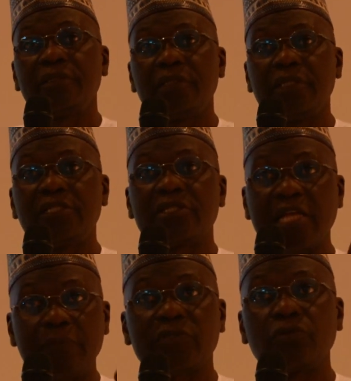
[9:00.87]
it is
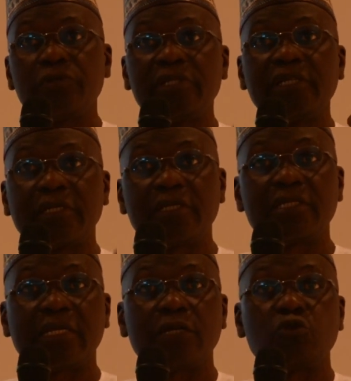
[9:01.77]
absolutely
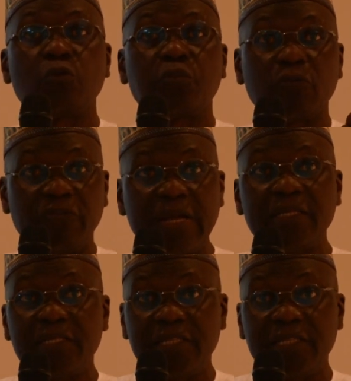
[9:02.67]
critical to provide